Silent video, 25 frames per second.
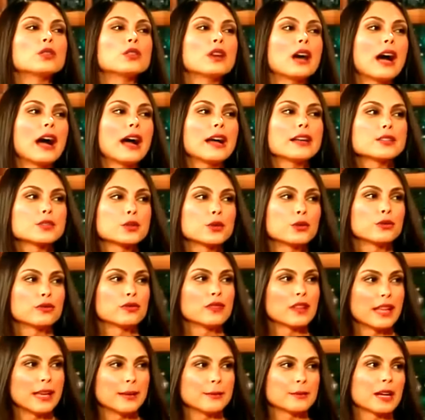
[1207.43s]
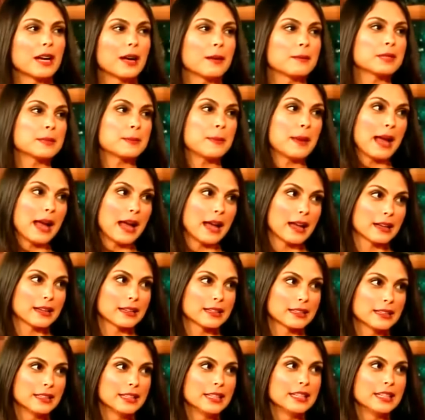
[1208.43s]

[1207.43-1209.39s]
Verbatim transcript: high school flame comes back,